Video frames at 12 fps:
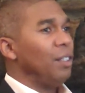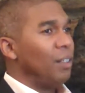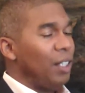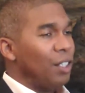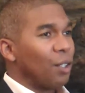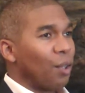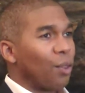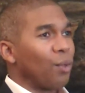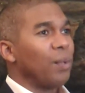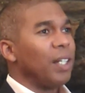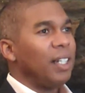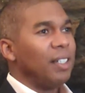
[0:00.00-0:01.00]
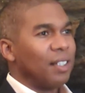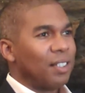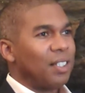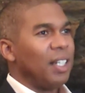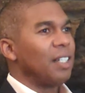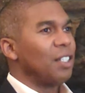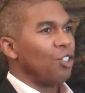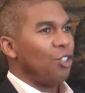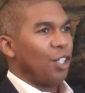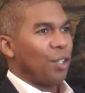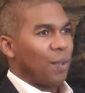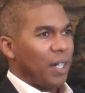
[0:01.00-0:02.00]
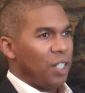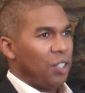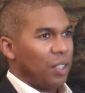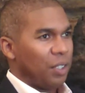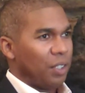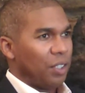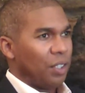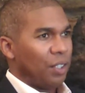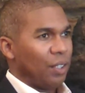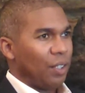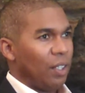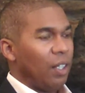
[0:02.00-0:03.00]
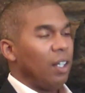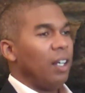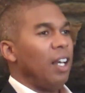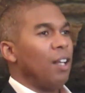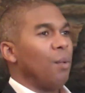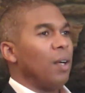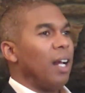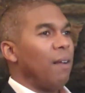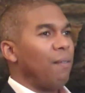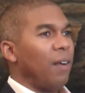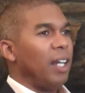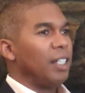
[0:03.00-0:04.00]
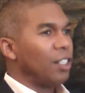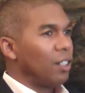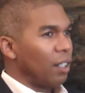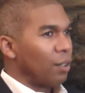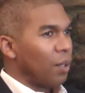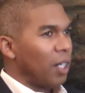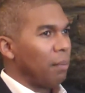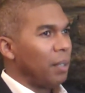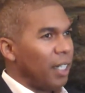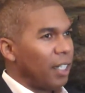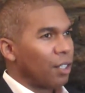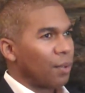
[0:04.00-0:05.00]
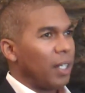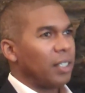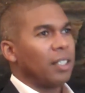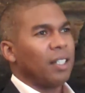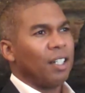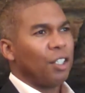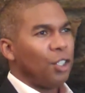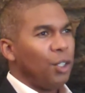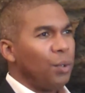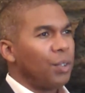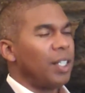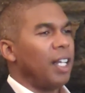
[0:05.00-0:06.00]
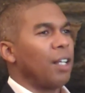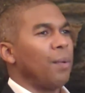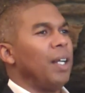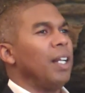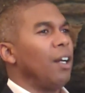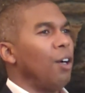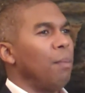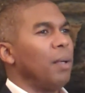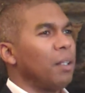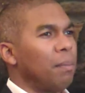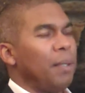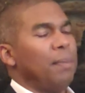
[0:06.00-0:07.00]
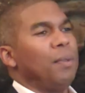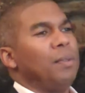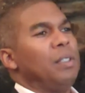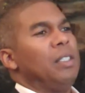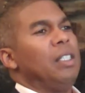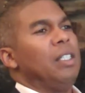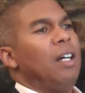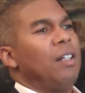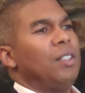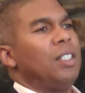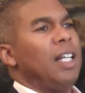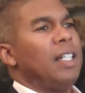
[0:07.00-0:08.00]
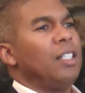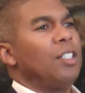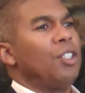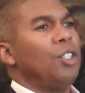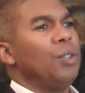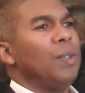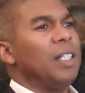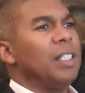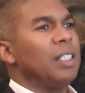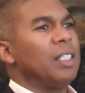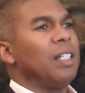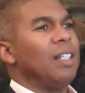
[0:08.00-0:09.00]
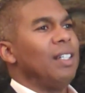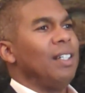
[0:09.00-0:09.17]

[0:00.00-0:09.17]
these are three distinct generations. And what I find is incredibly interesting and a huge takeaway, and I hope other people understand this too, is